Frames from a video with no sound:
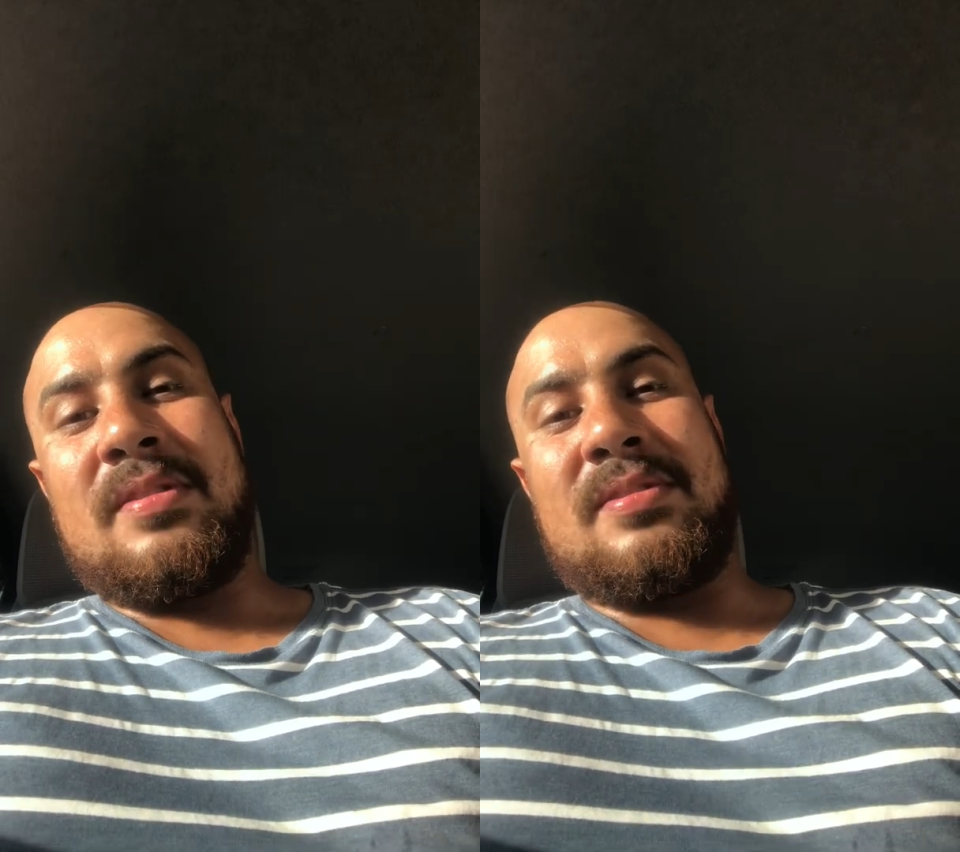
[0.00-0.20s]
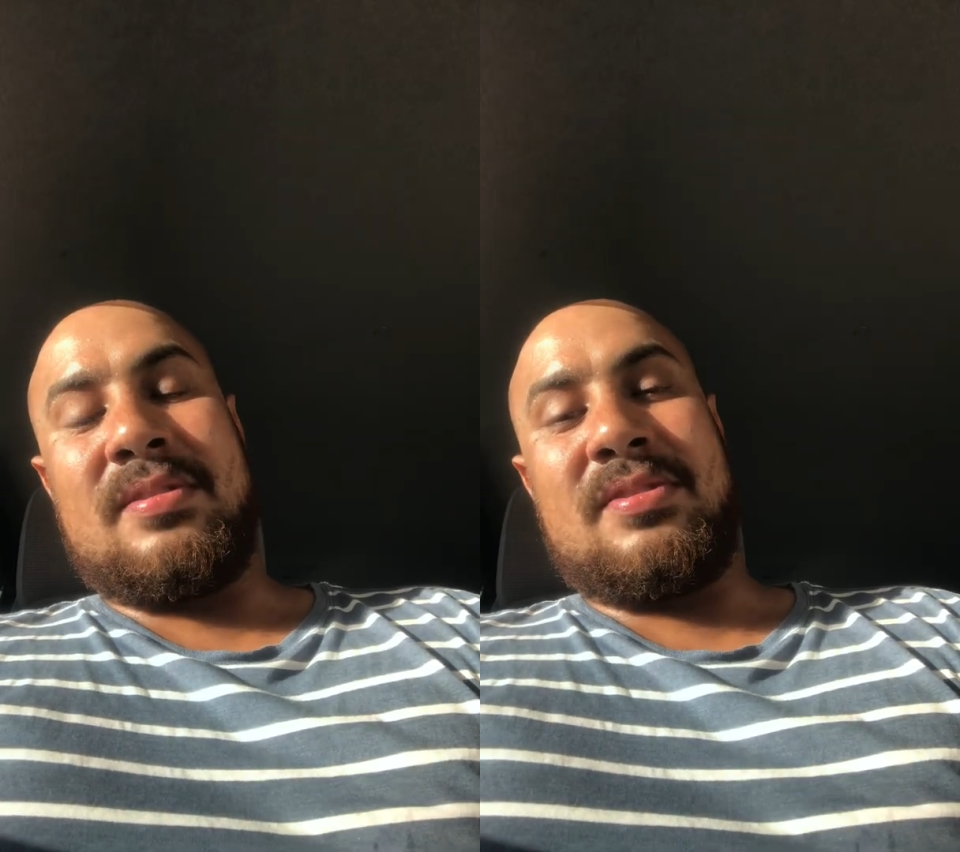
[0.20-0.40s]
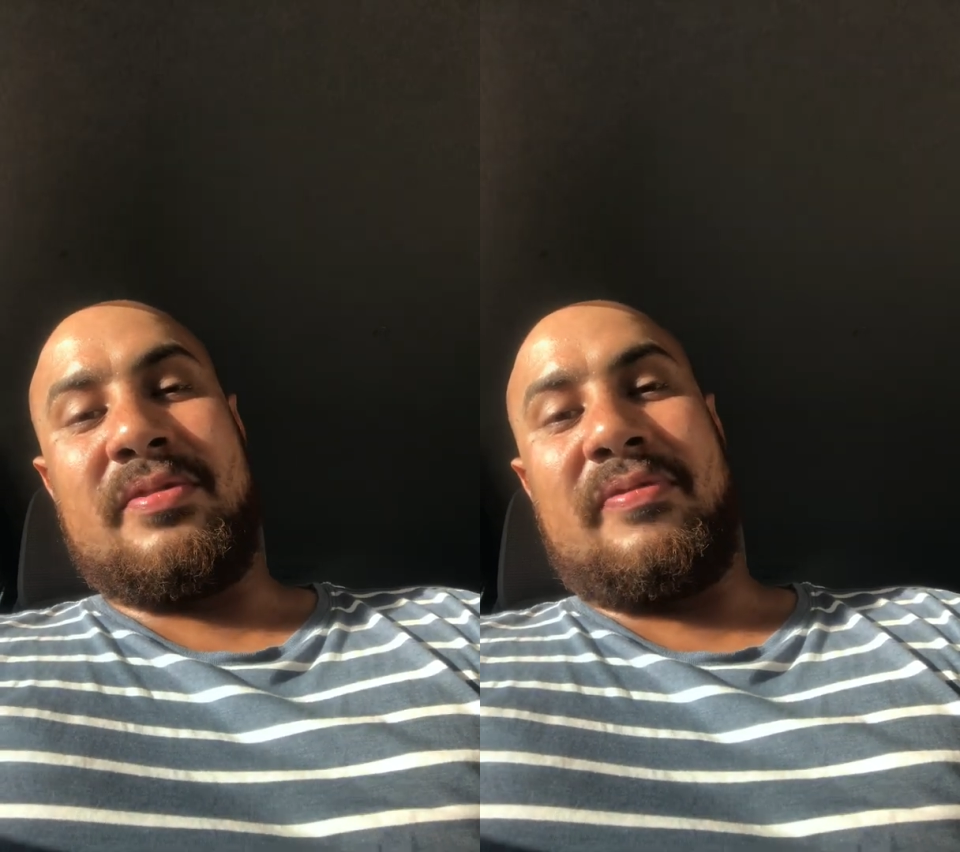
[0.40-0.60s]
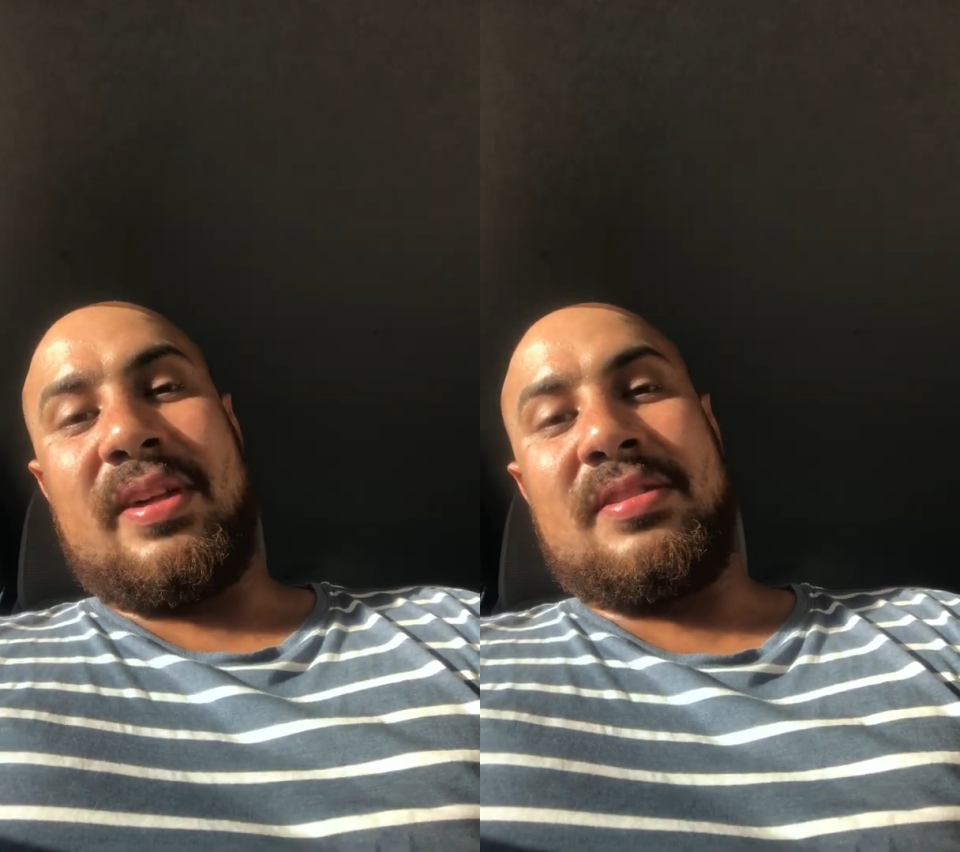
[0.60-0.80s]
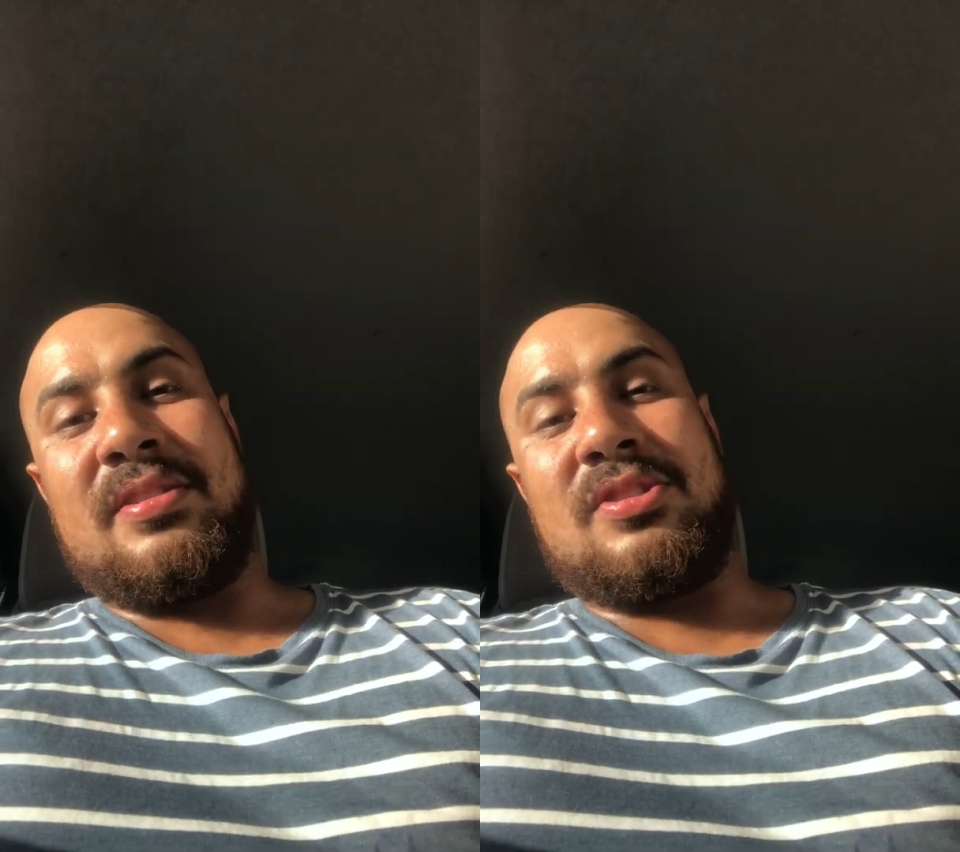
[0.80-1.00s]
to
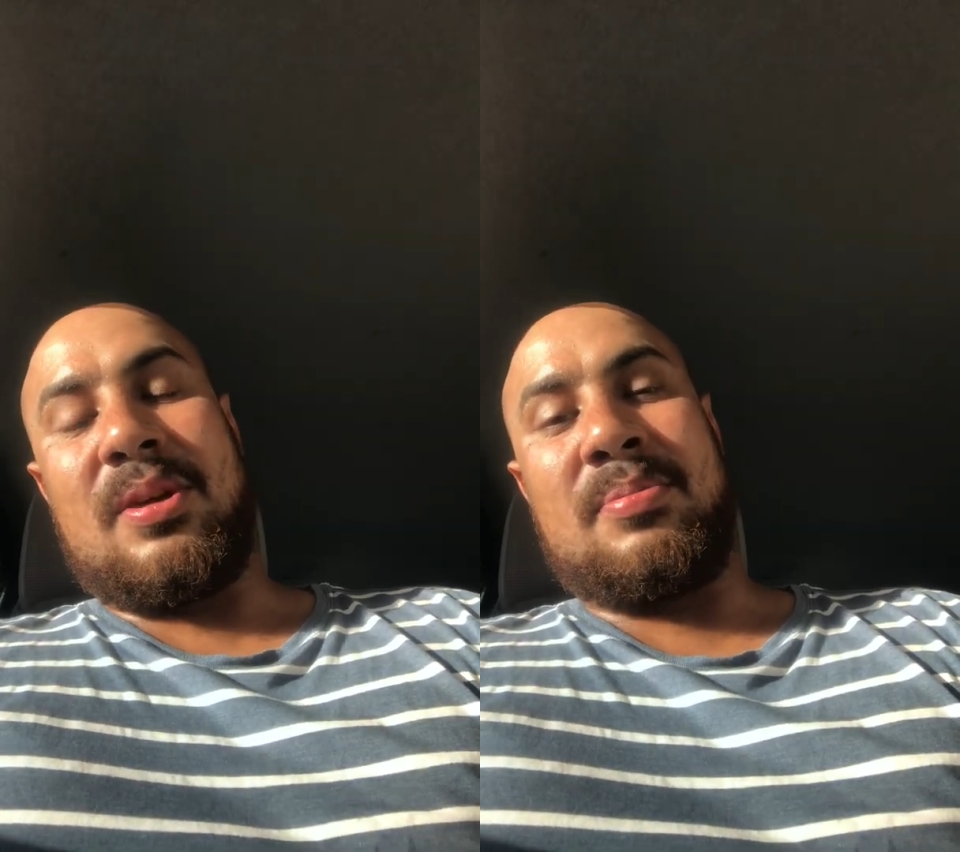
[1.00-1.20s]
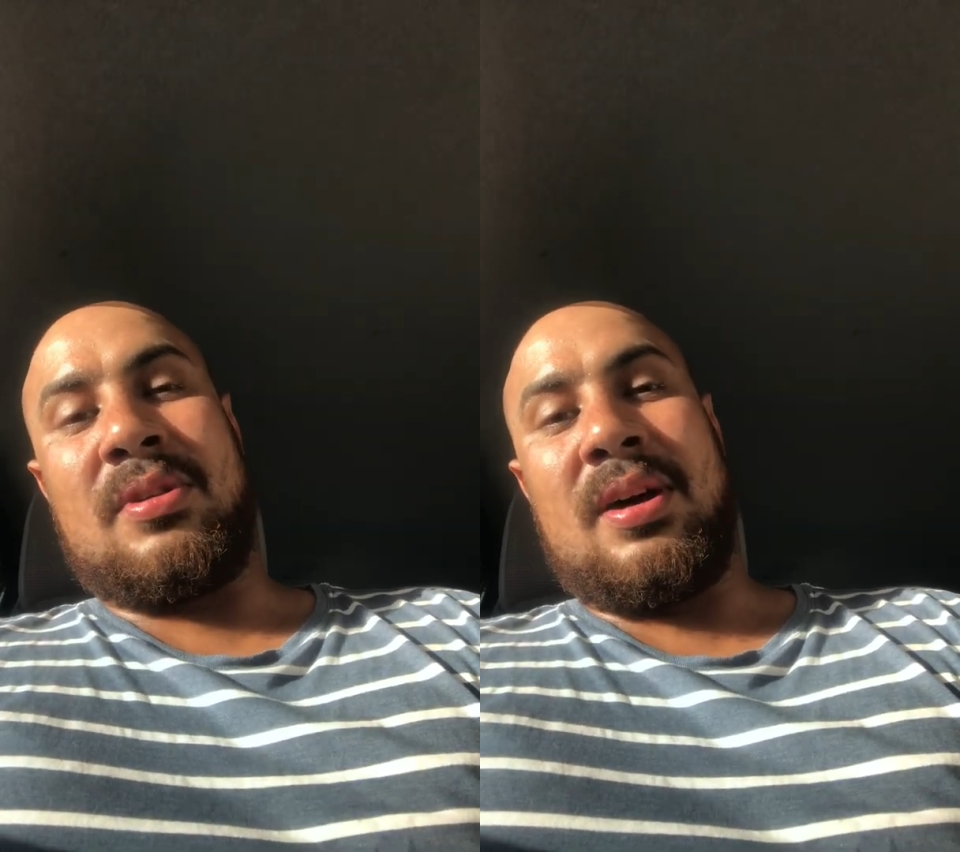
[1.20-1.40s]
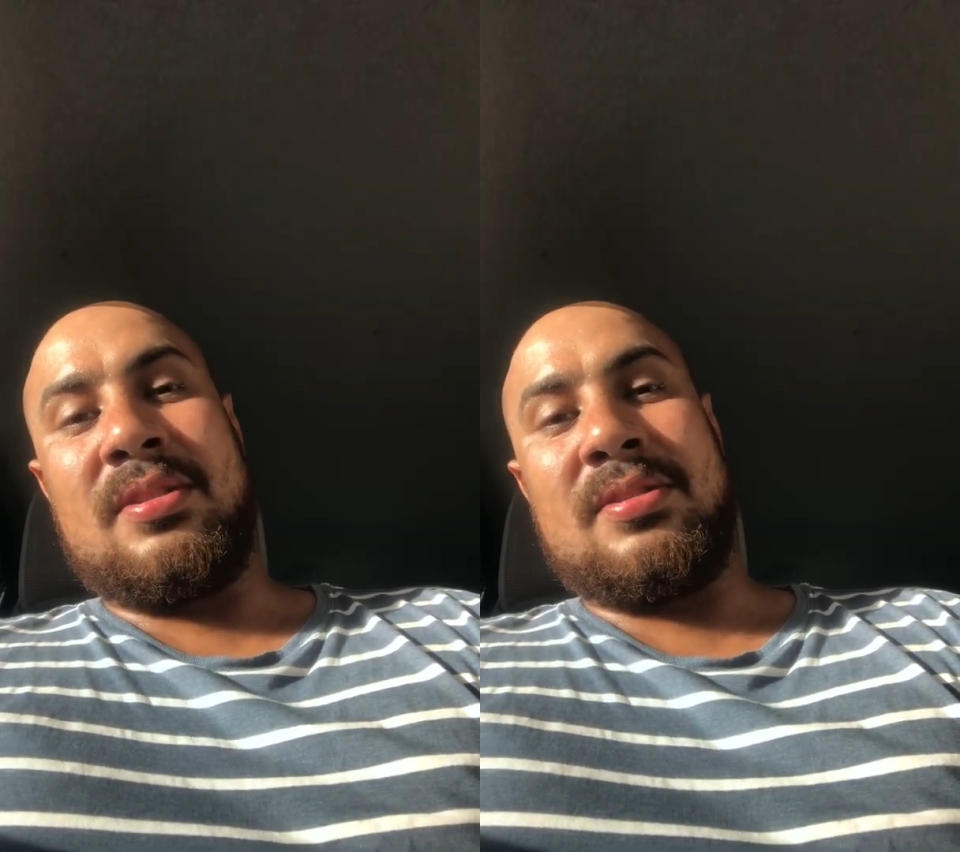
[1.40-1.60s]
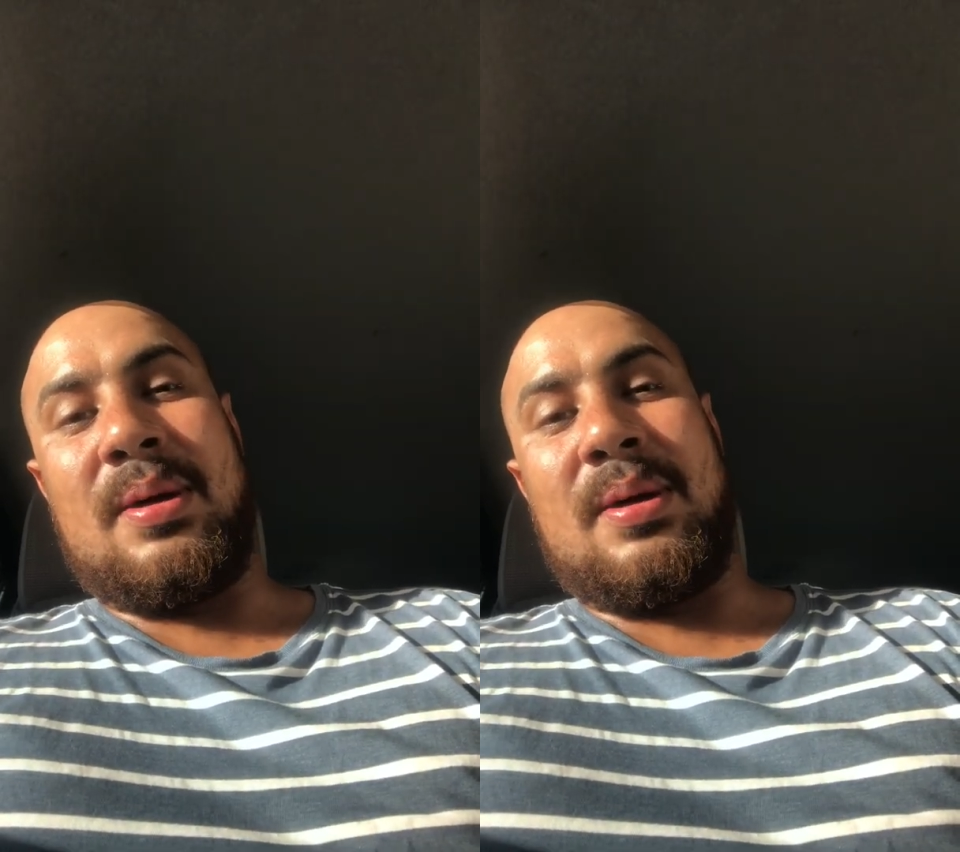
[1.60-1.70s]
fight these top guys.